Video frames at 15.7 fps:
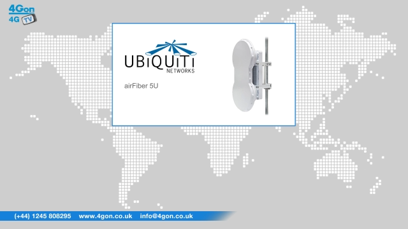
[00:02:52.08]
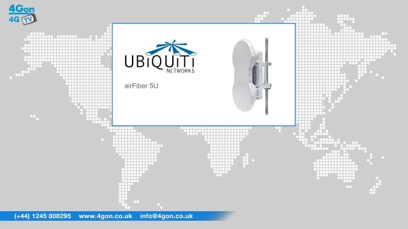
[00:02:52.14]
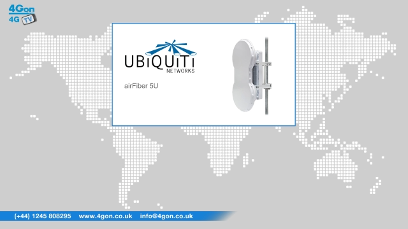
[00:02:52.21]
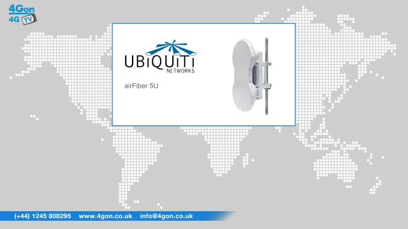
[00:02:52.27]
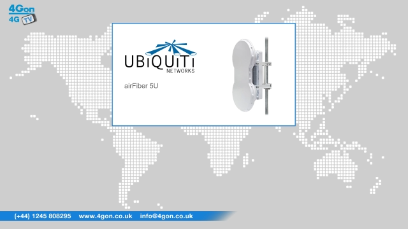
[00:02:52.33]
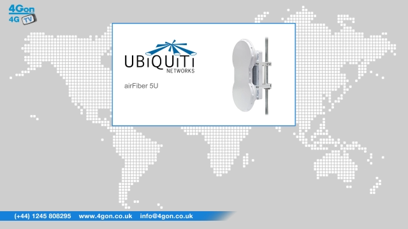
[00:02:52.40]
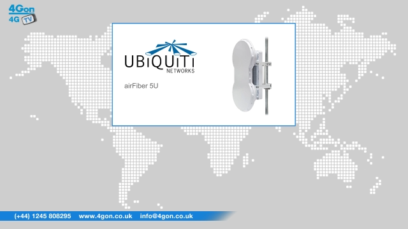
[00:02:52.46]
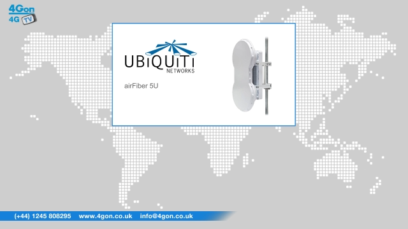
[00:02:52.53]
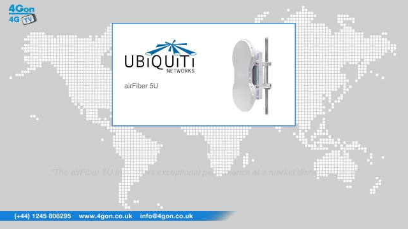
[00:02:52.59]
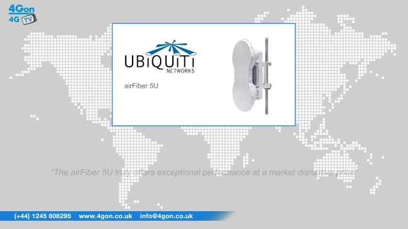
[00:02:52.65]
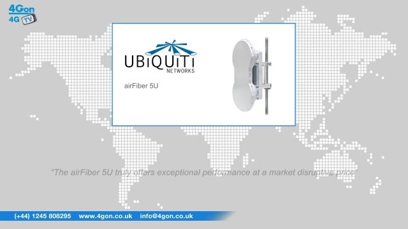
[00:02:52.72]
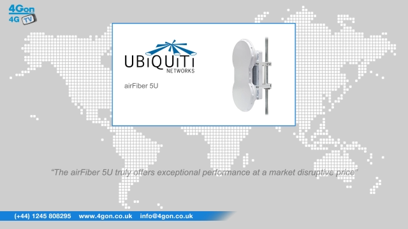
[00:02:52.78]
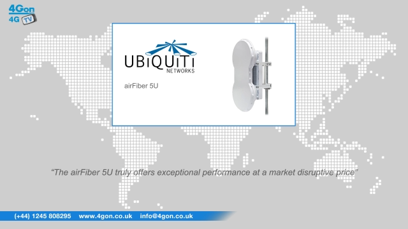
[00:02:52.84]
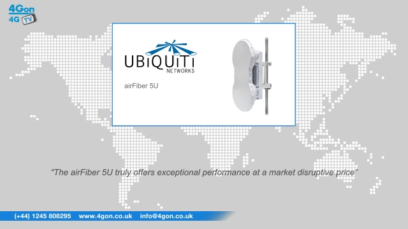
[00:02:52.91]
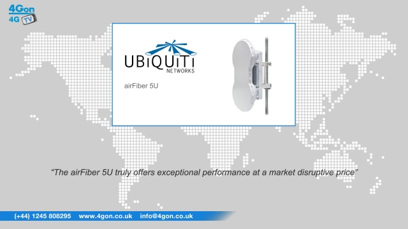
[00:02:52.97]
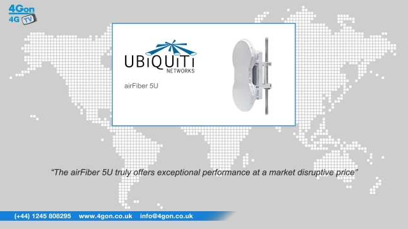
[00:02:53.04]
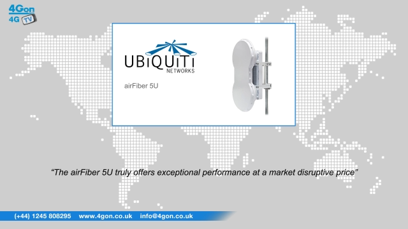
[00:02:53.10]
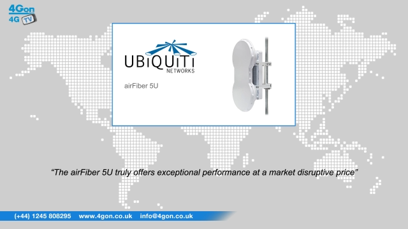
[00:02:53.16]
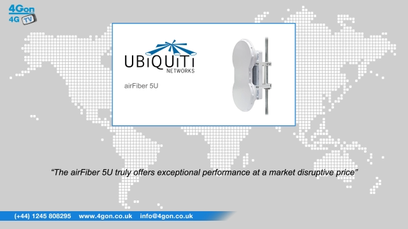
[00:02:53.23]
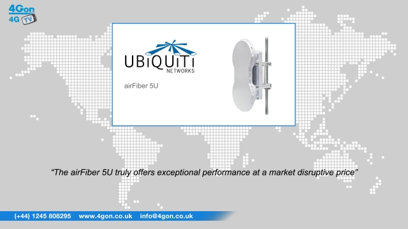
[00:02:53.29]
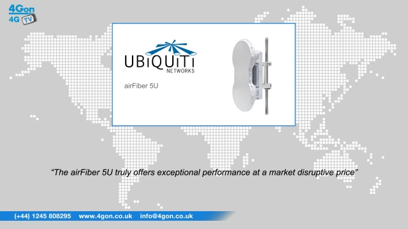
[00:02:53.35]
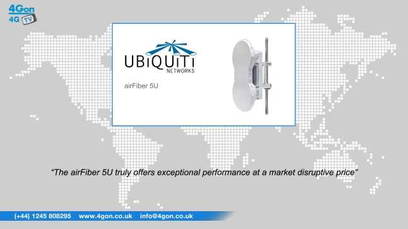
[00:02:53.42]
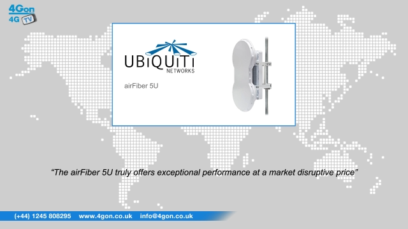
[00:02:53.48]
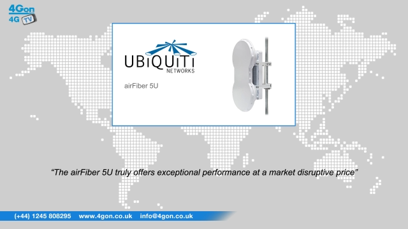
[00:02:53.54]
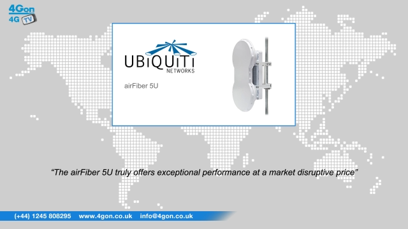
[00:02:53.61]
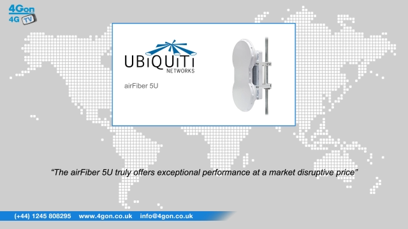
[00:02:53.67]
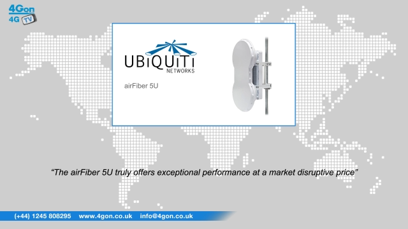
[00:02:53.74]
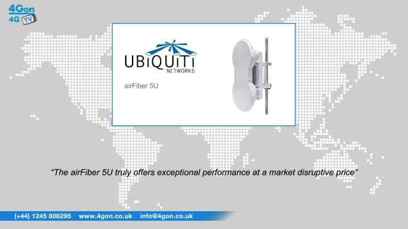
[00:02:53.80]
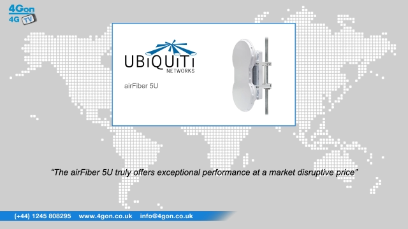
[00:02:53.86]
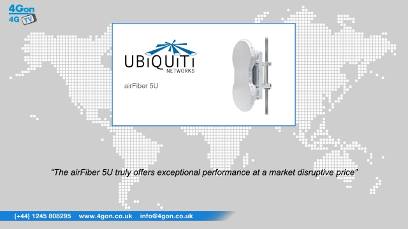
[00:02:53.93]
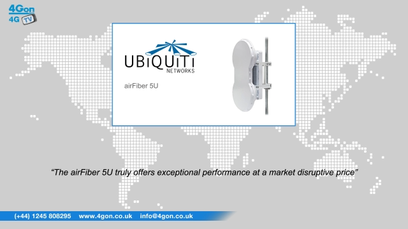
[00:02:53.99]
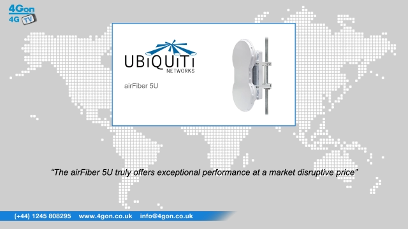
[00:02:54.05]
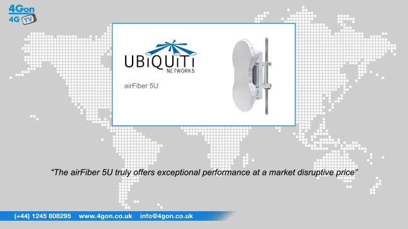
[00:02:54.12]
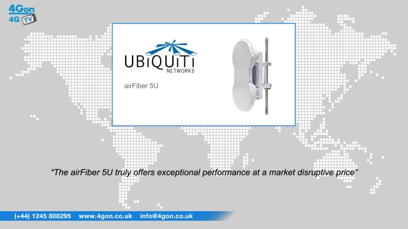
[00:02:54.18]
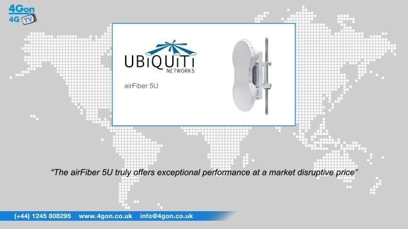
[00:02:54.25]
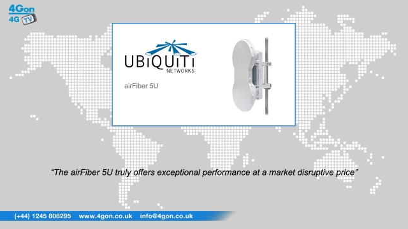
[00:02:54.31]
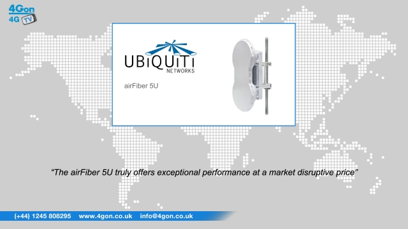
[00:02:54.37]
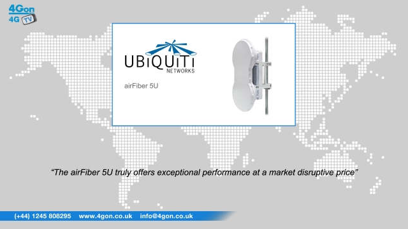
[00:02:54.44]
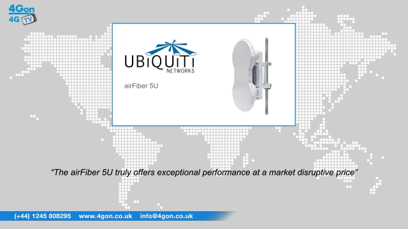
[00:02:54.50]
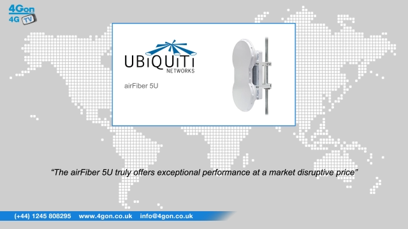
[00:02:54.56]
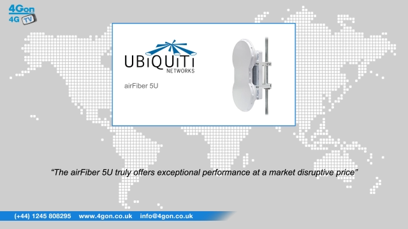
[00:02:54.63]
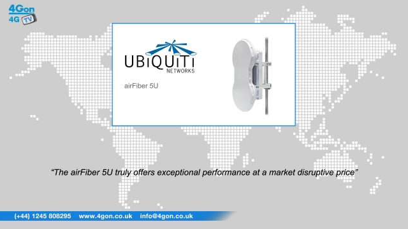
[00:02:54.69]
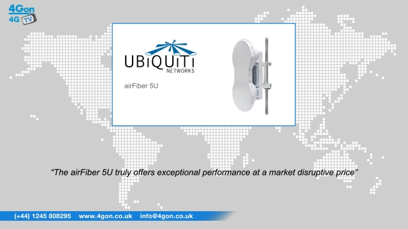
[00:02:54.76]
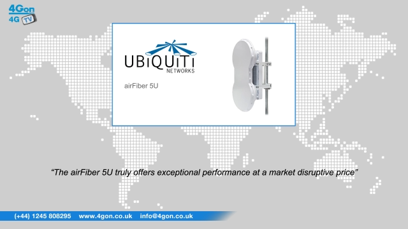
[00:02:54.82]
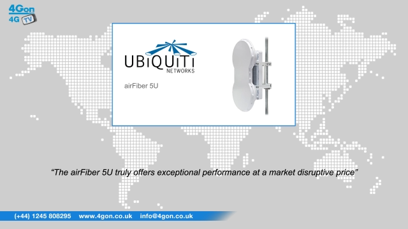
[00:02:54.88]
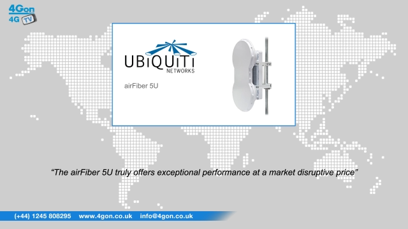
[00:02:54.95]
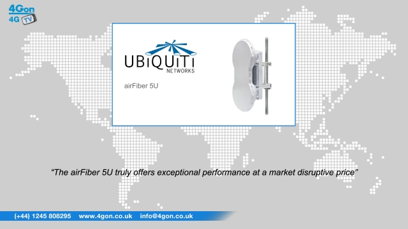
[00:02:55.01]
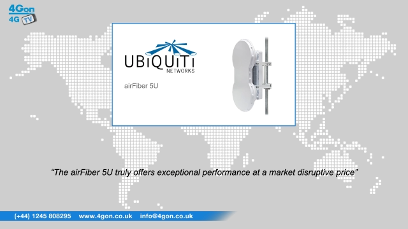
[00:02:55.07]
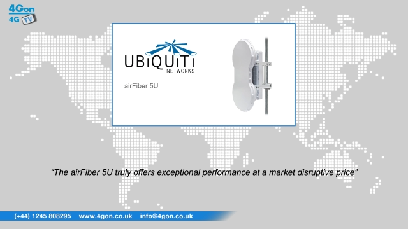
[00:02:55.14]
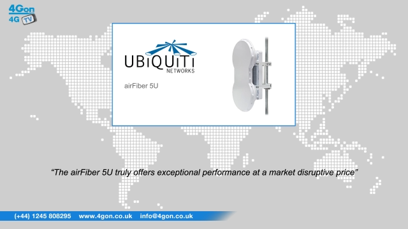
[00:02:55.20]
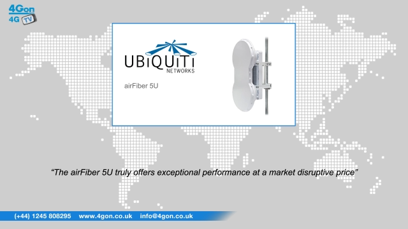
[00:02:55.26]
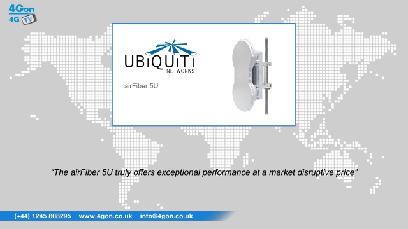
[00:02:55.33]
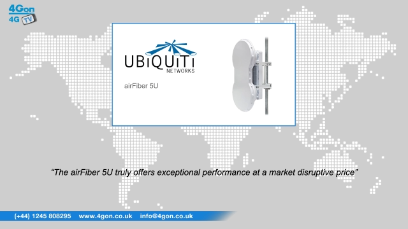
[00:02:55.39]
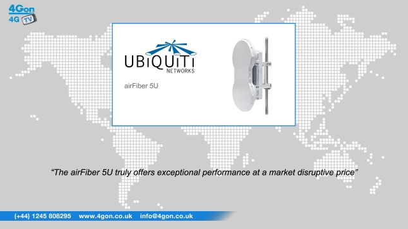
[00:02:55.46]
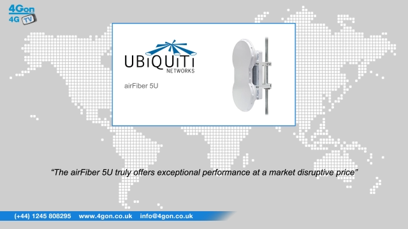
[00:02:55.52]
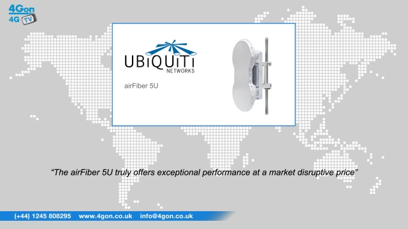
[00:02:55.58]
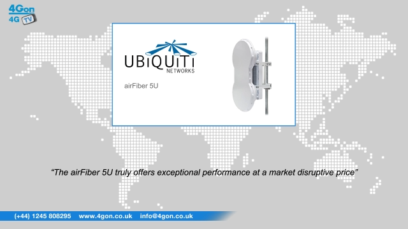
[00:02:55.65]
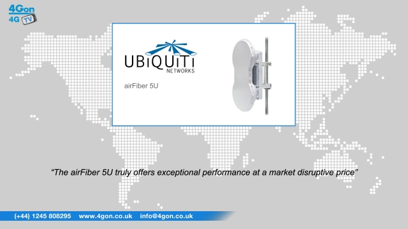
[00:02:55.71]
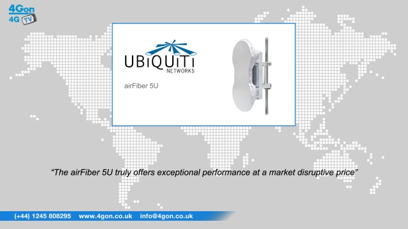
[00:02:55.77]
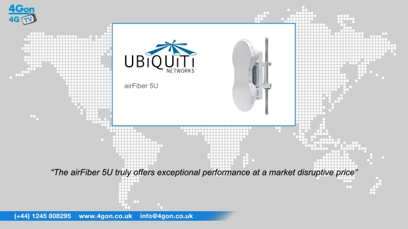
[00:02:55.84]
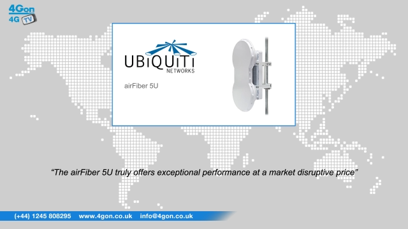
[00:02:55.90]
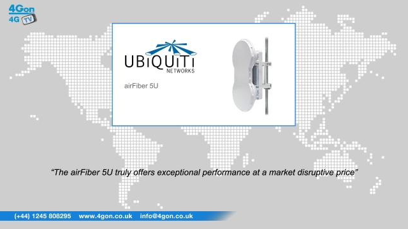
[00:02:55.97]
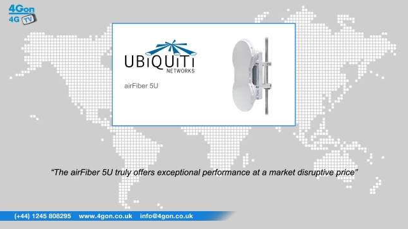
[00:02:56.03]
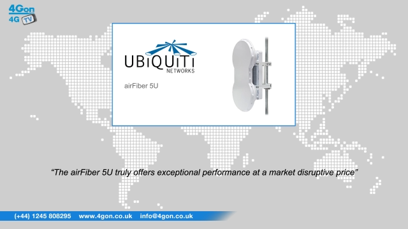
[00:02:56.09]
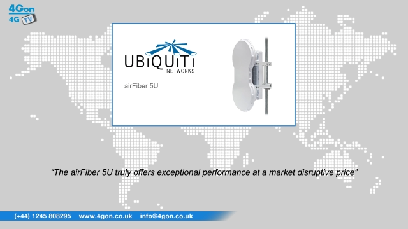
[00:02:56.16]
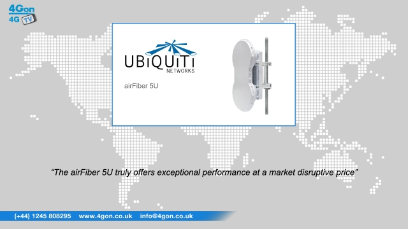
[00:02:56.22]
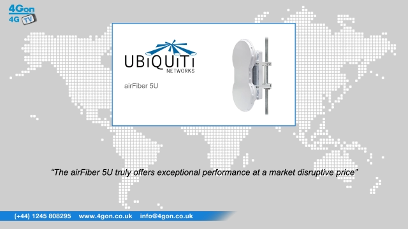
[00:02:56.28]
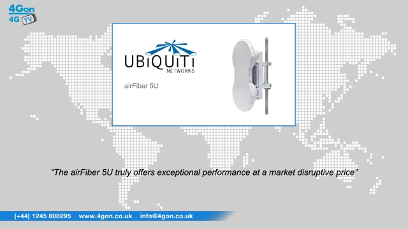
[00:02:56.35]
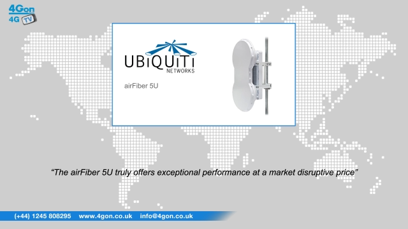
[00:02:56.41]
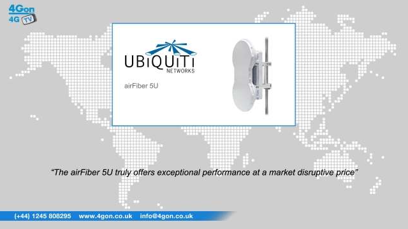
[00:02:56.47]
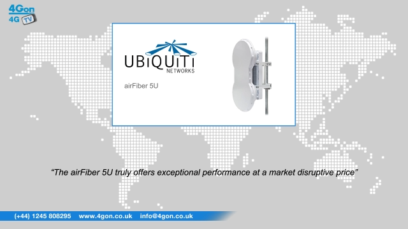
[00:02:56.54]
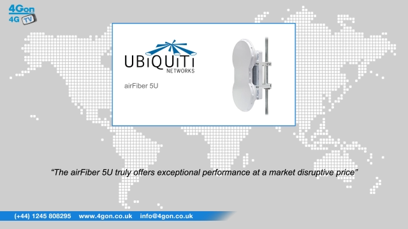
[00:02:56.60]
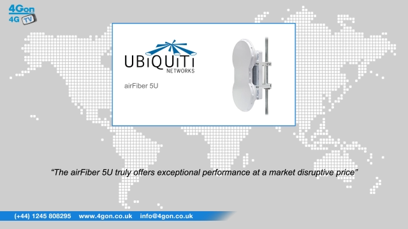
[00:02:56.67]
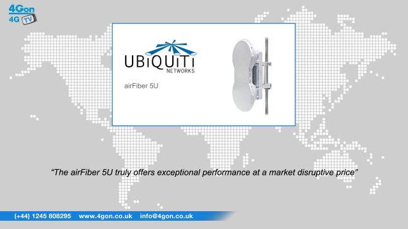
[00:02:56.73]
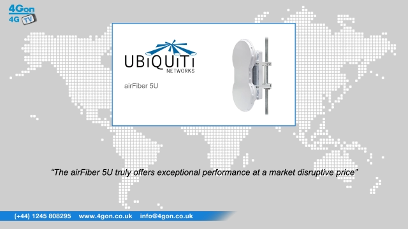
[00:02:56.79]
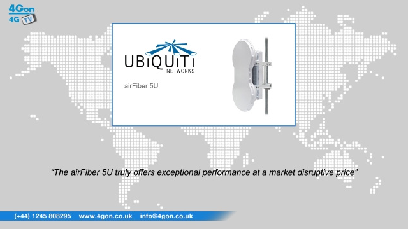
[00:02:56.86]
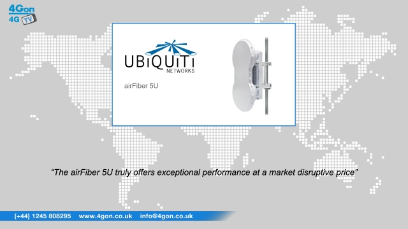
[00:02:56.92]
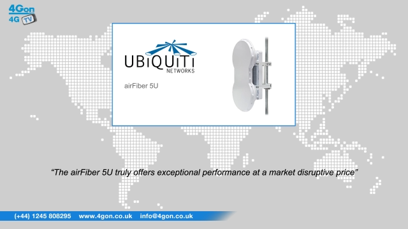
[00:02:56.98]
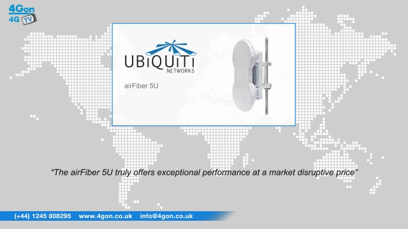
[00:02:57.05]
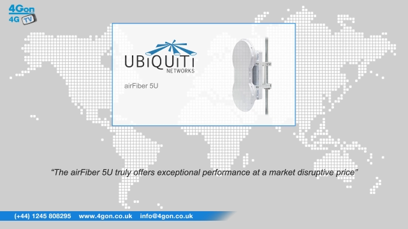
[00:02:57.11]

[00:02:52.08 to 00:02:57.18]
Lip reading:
Nobody's mouth can be seen.